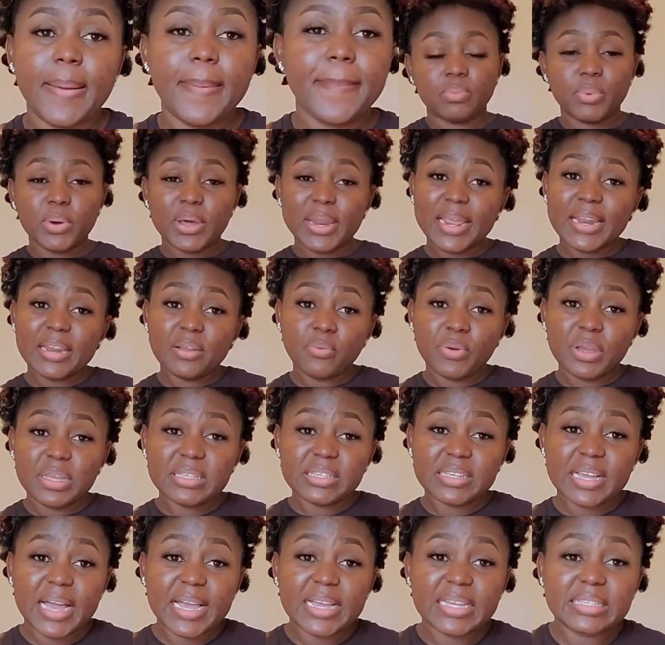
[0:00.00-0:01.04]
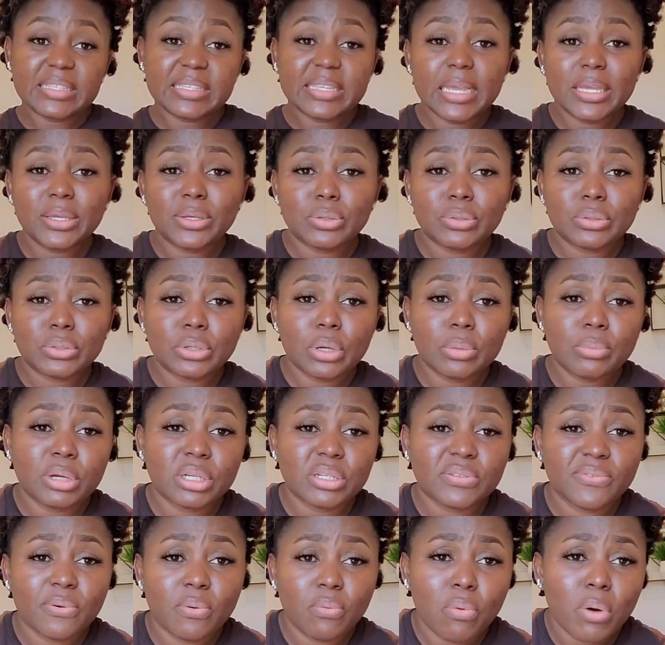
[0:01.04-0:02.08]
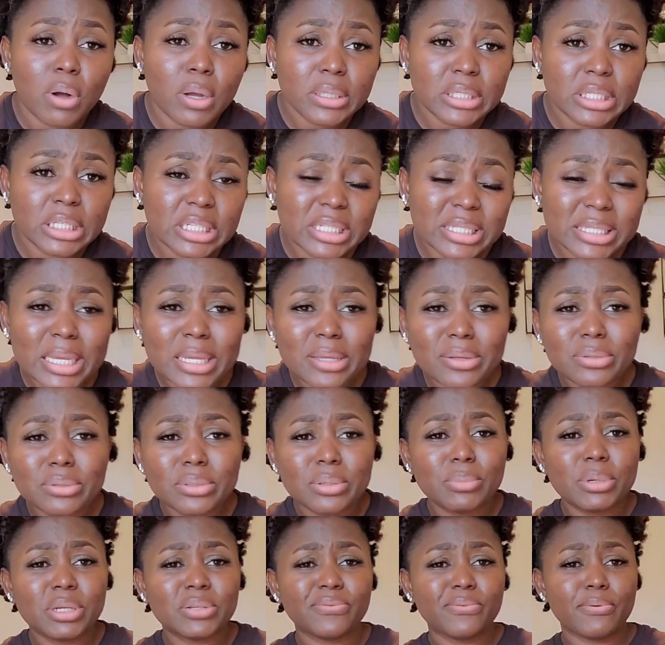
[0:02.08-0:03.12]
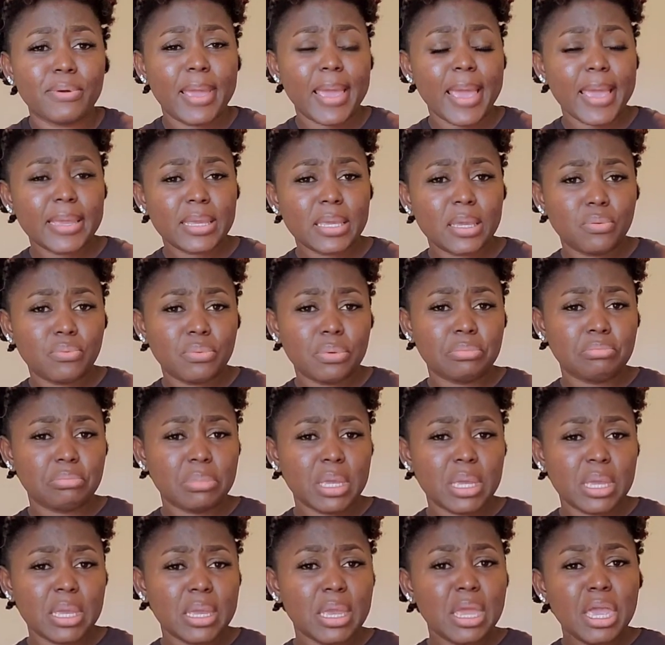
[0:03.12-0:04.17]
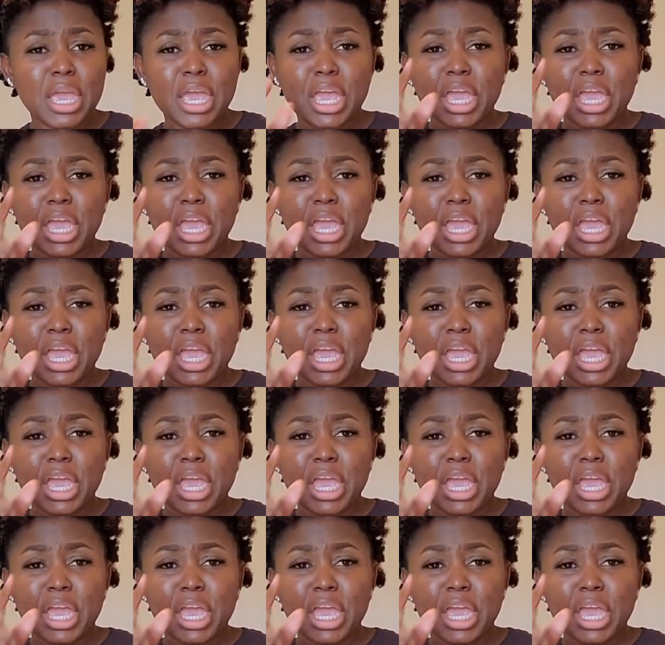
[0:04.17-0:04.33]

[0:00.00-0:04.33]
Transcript: But anyways, guys, thank you so much for watching. Thank you so much for hanging with me.